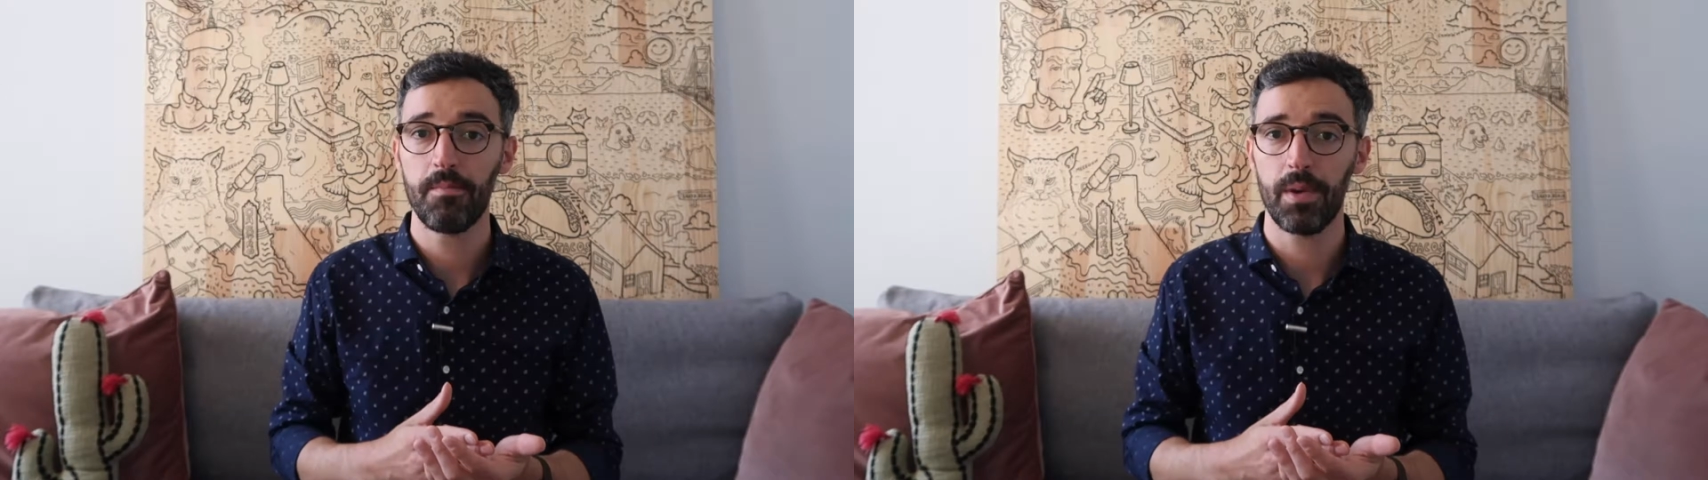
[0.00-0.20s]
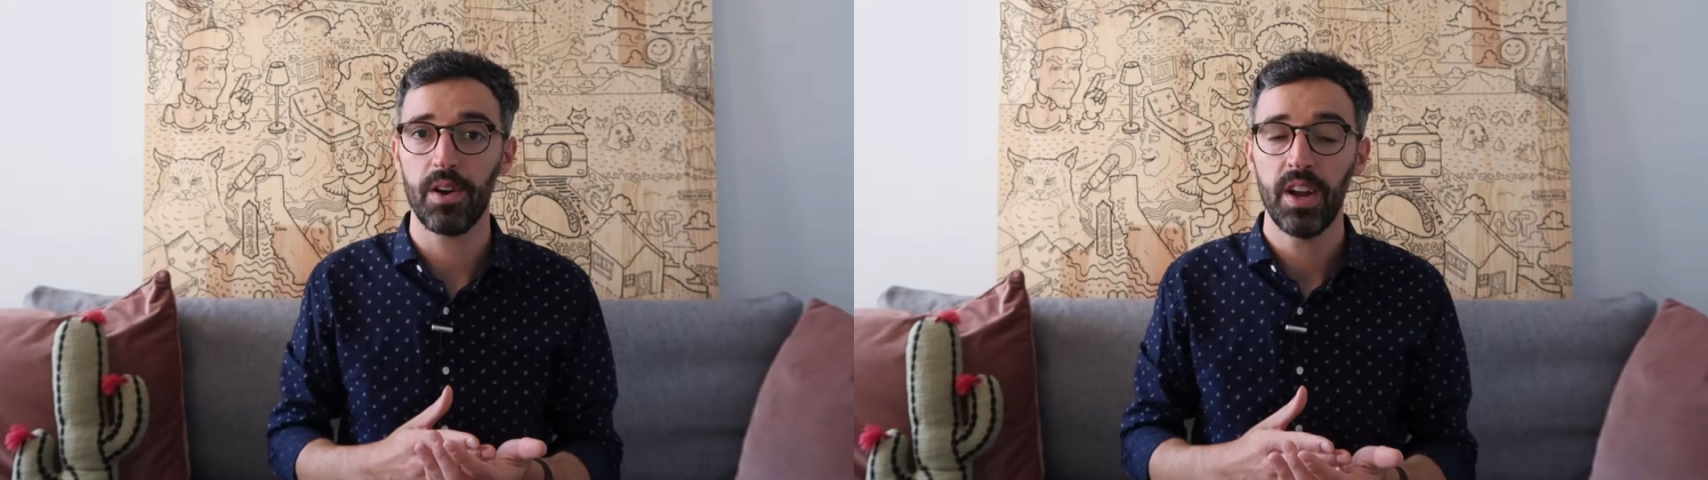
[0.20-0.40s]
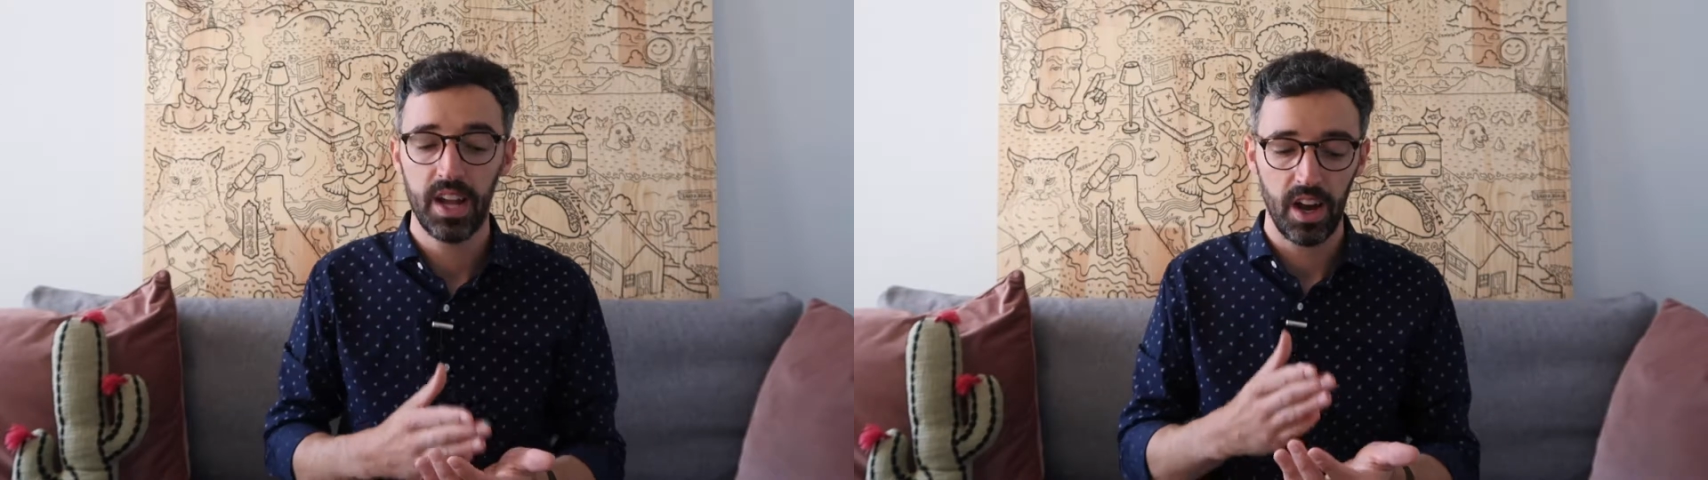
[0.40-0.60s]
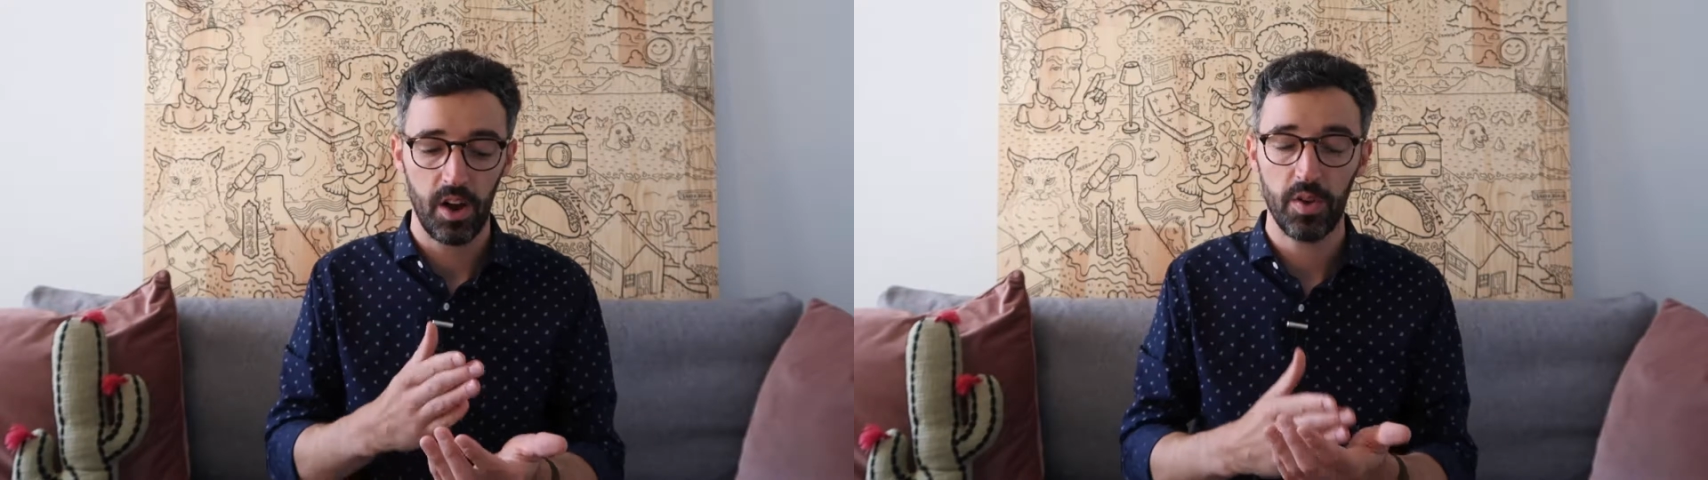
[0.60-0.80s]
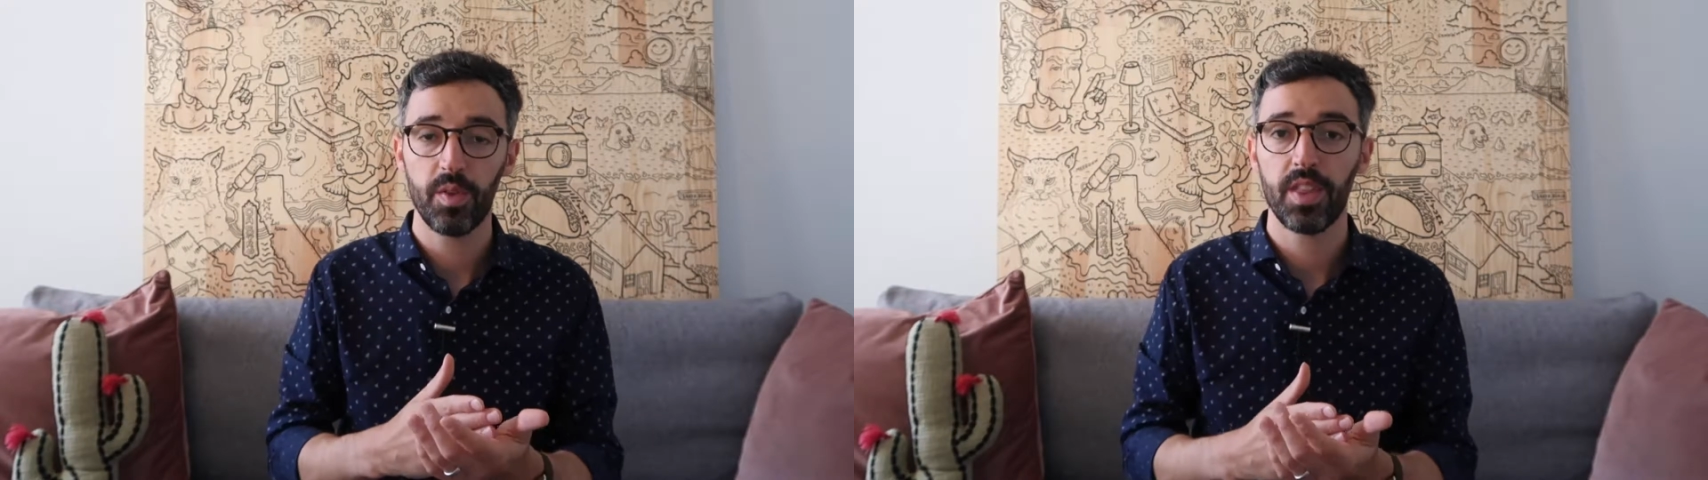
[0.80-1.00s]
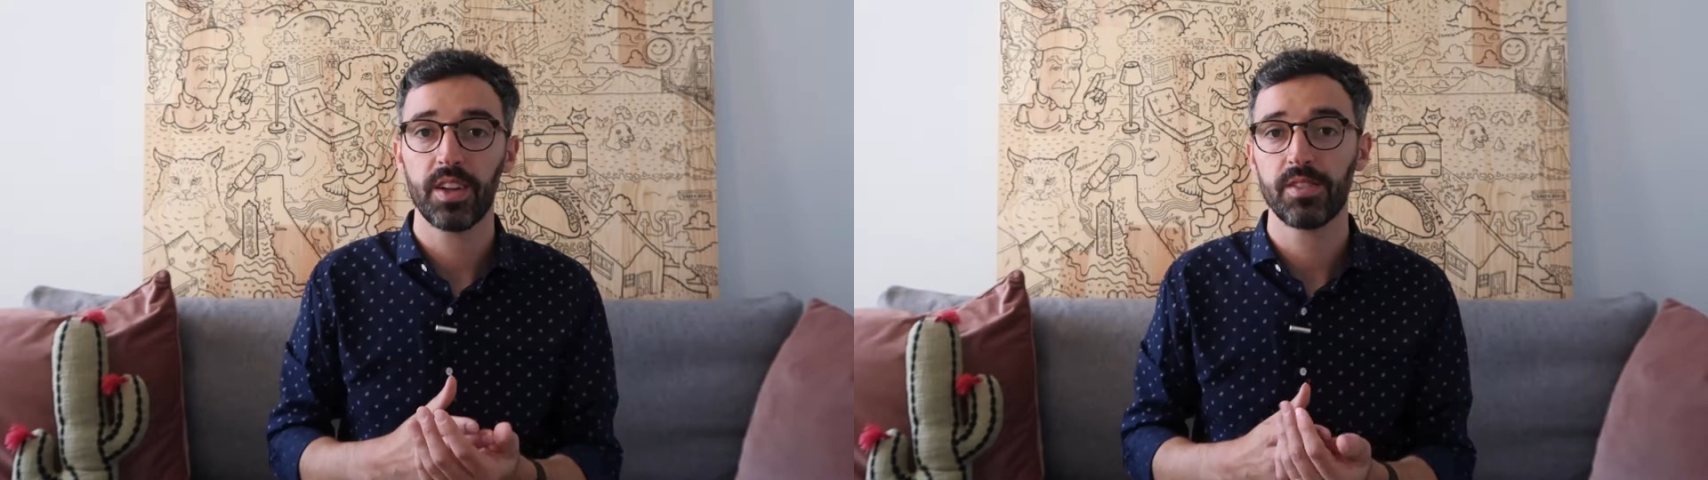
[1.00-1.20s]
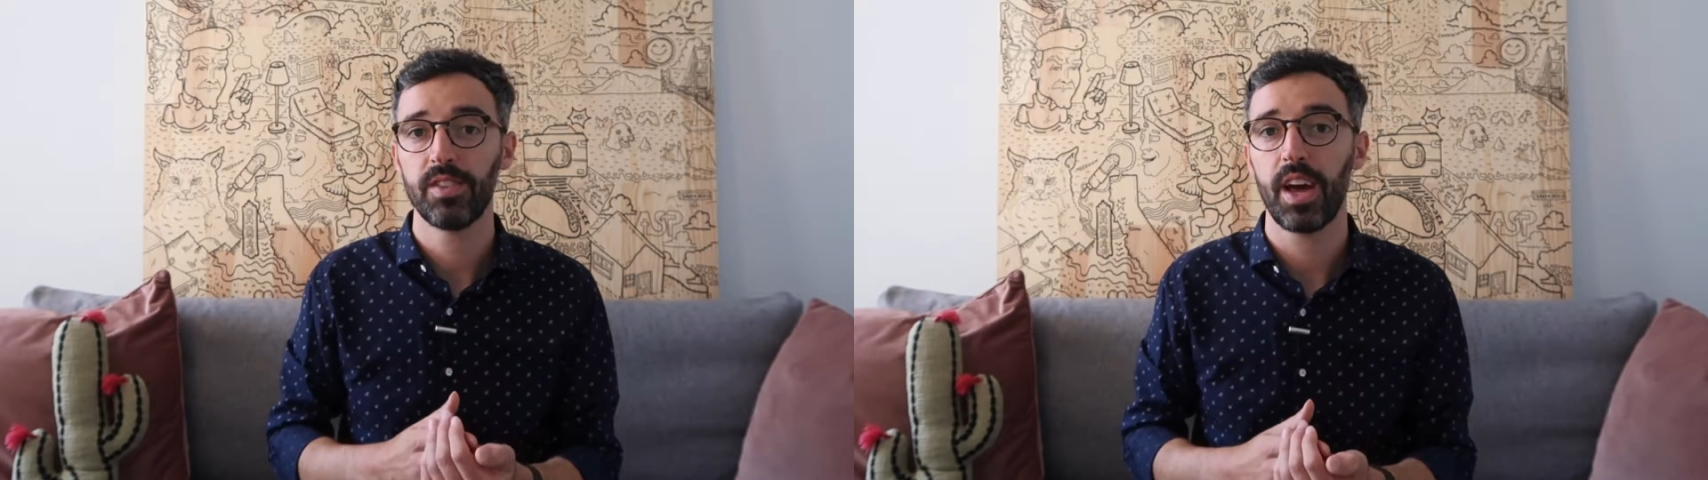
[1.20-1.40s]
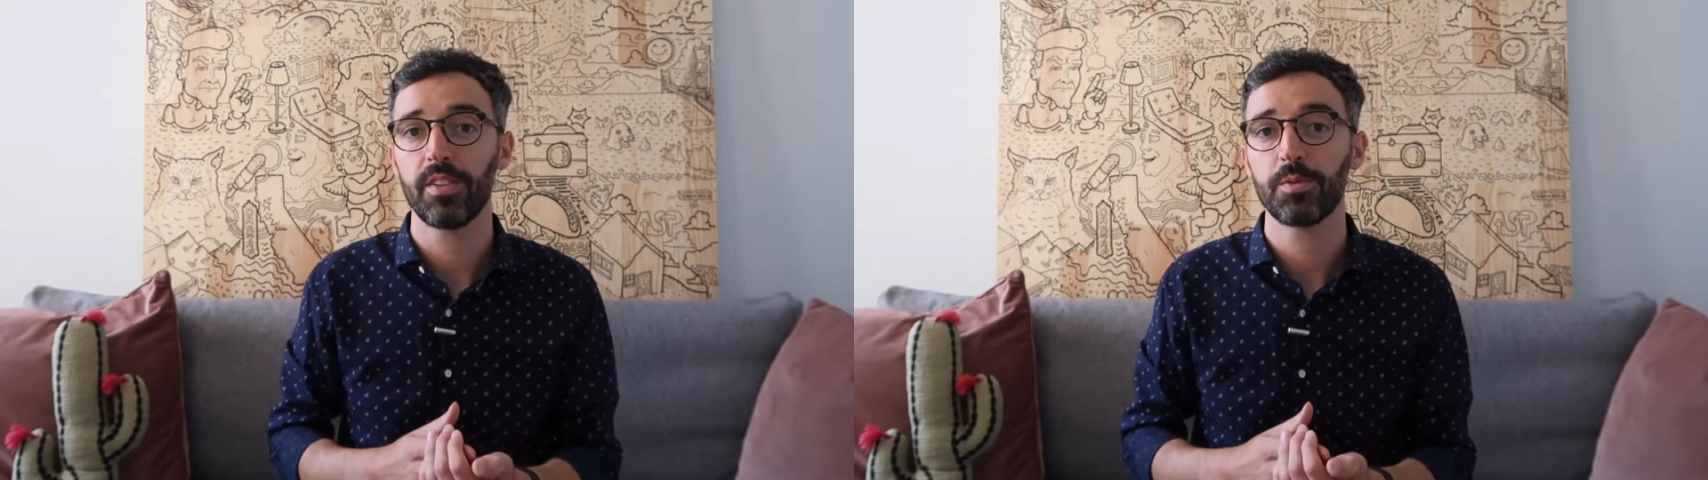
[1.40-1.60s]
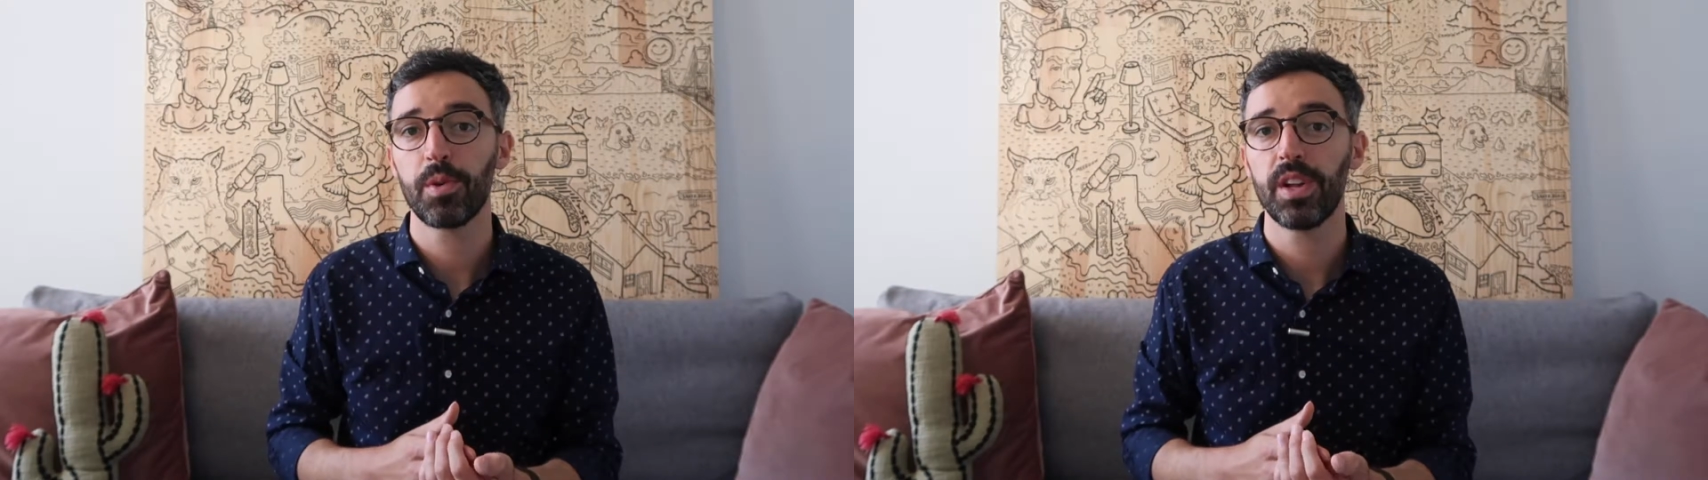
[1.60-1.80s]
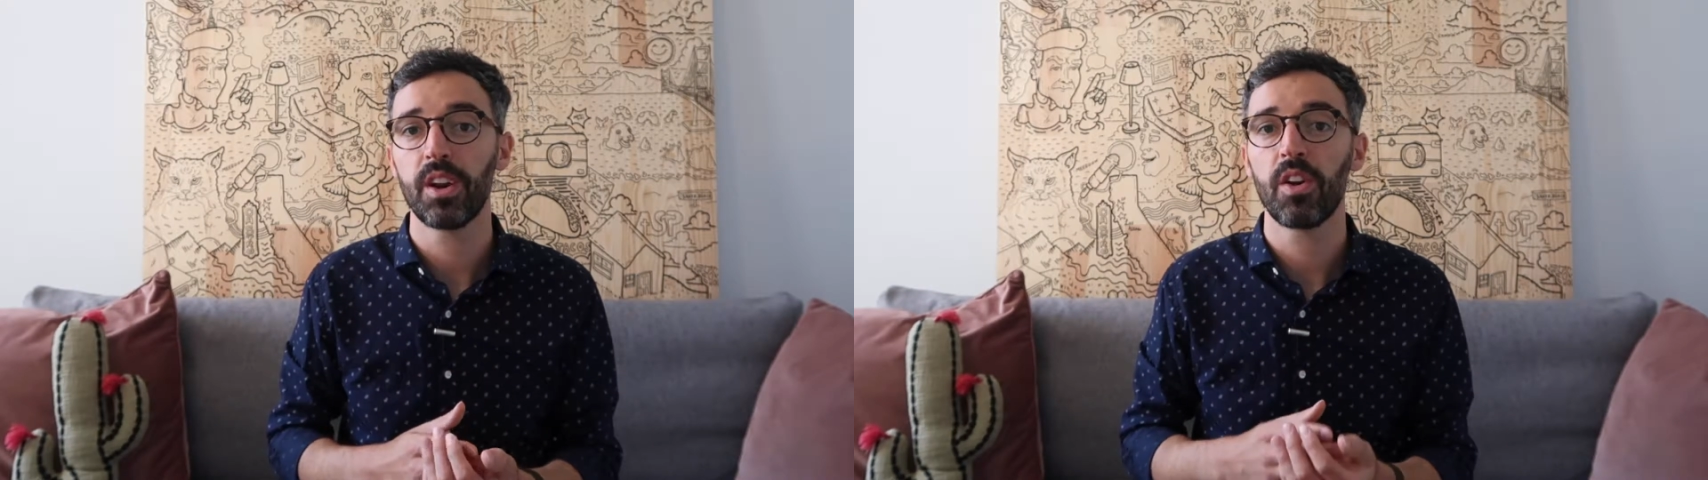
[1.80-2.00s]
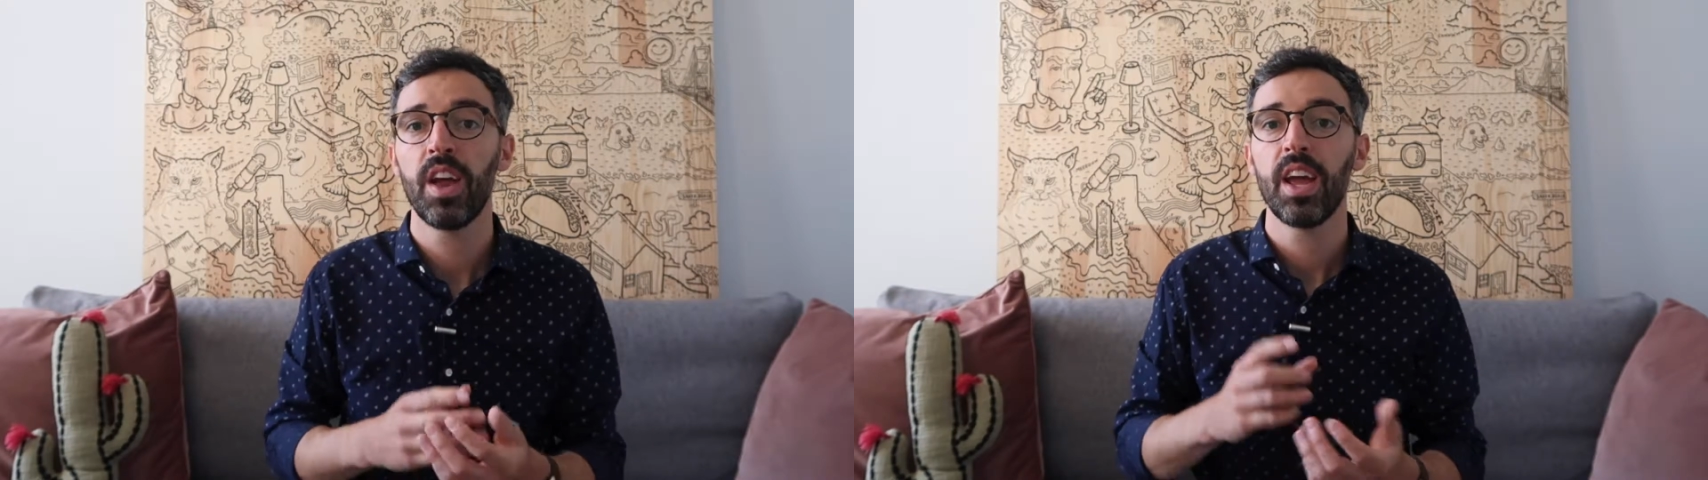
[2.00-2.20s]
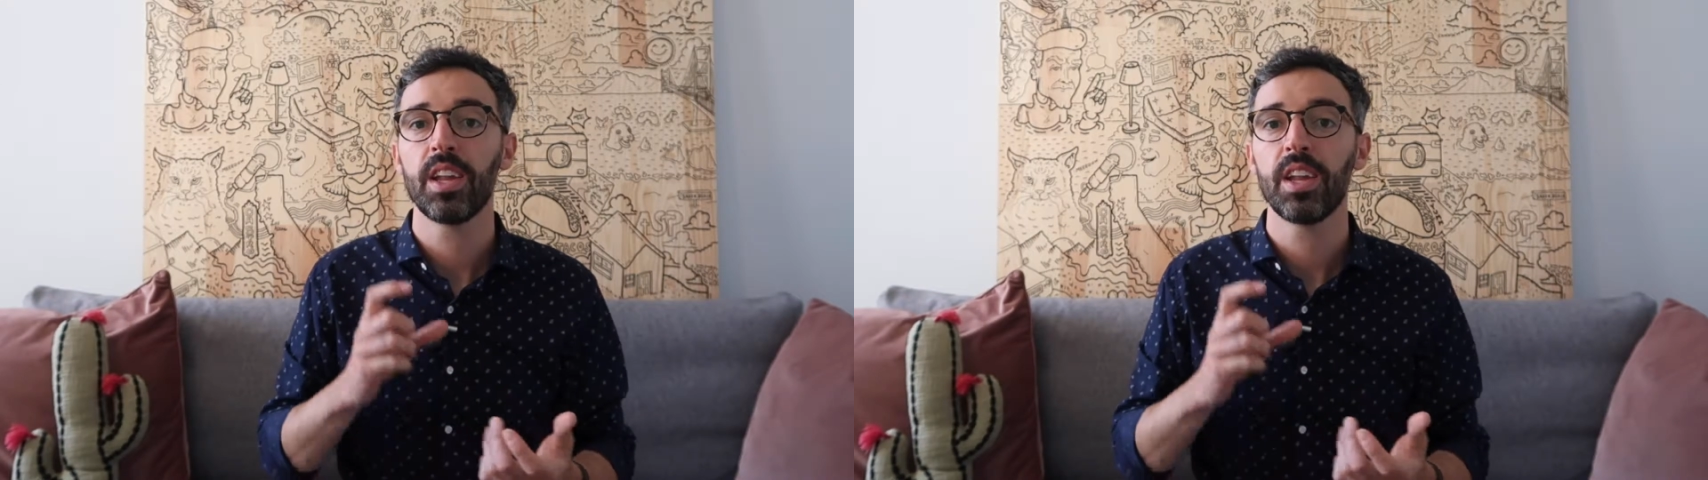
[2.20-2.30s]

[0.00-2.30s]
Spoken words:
number, $100,000 per year,